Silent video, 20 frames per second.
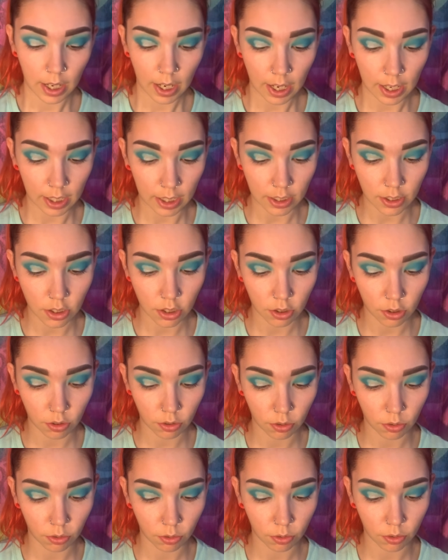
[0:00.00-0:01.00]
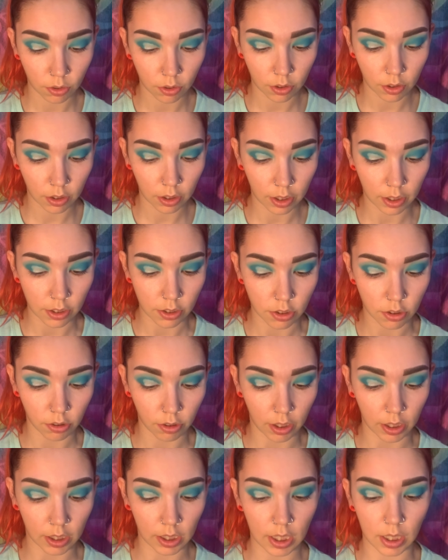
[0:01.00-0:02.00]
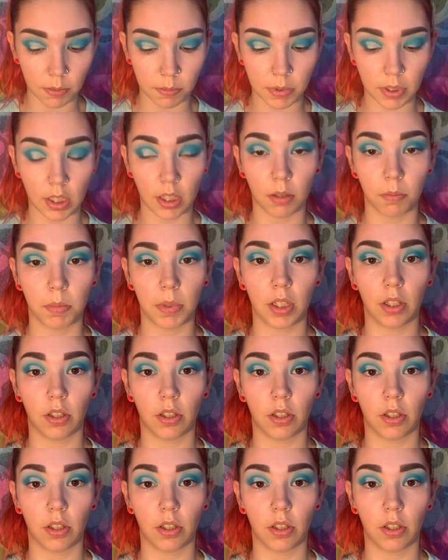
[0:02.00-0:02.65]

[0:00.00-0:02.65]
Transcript: And I do, as you like keep seeing me